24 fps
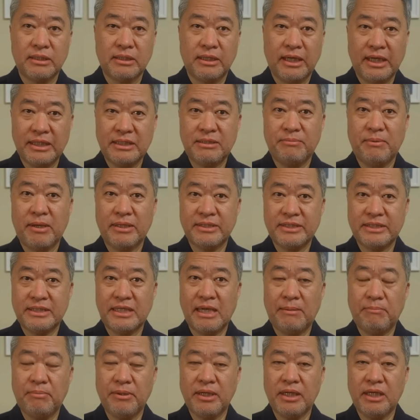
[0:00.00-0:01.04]
It's about
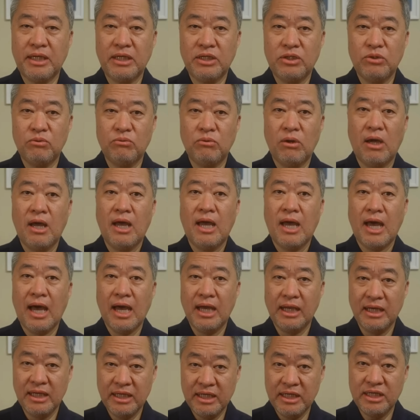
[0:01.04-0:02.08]
stepping into
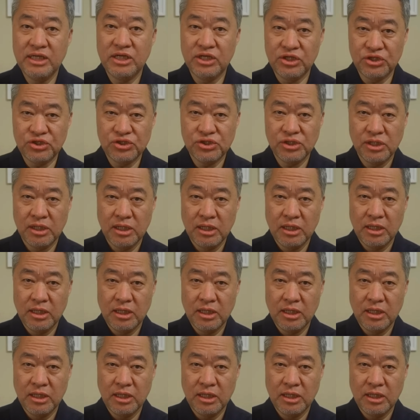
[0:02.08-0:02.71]
a lineage,